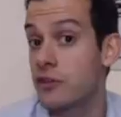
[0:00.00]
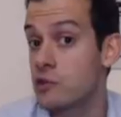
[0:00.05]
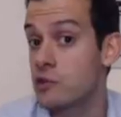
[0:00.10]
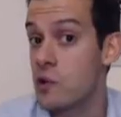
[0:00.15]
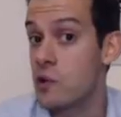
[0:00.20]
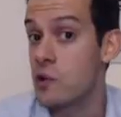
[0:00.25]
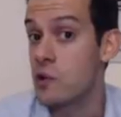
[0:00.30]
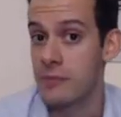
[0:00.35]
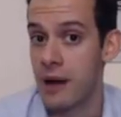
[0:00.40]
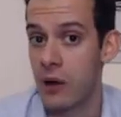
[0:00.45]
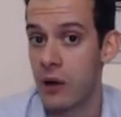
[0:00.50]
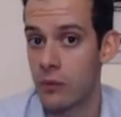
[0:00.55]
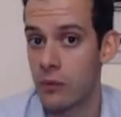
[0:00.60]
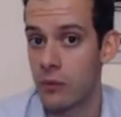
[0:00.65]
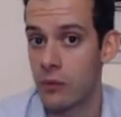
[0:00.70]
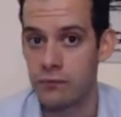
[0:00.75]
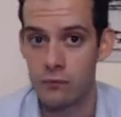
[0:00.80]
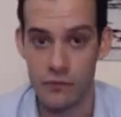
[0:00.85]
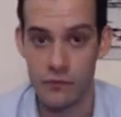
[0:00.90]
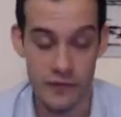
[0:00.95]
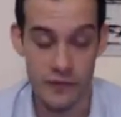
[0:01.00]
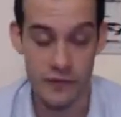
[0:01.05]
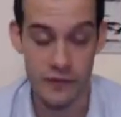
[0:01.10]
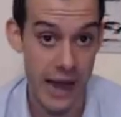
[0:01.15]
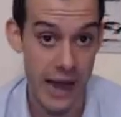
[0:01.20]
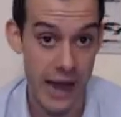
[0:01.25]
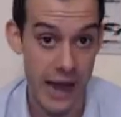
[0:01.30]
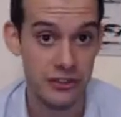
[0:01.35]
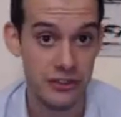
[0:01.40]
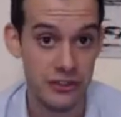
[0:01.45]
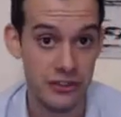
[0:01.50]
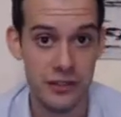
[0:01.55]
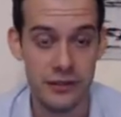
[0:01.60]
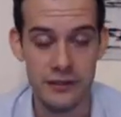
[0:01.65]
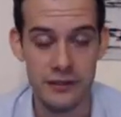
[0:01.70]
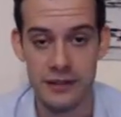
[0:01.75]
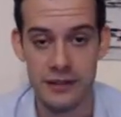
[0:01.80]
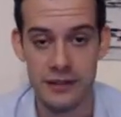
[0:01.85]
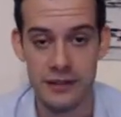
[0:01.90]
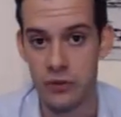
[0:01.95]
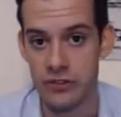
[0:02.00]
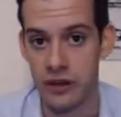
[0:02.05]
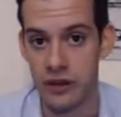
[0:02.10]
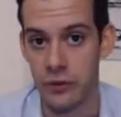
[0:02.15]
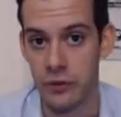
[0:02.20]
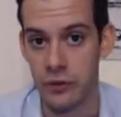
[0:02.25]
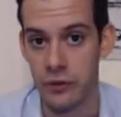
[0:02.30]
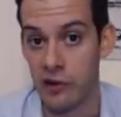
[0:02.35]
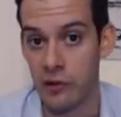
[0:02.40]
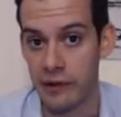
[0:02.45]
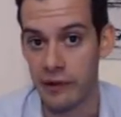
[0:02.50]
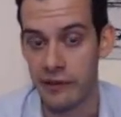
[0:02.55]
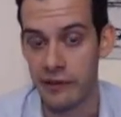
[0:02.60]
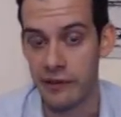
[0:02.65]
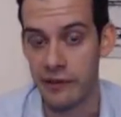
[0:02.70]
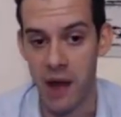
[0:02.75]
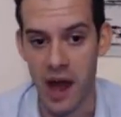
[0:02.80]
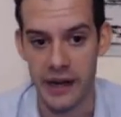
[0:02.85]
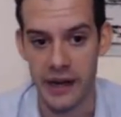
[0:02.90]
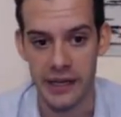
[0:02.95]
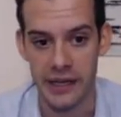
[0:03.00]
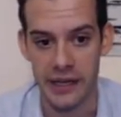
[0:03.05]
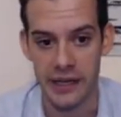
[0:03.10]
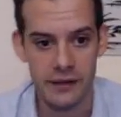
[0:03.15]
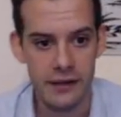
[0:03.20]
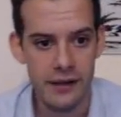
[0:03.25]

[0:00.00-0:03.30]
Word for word: the truth about the reaction that was going to occur in their body.